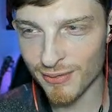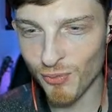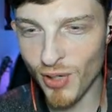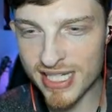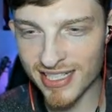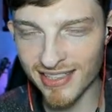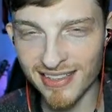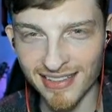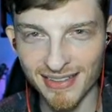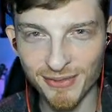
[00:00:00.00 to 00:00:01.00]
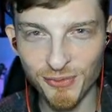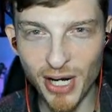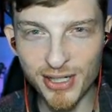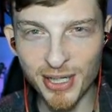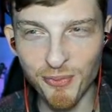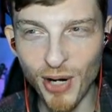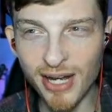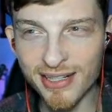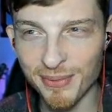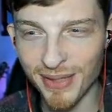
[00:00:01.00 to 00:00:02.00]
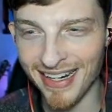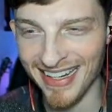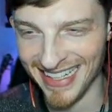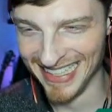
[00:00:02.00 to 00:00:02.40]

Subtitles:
What's good? Welcome on.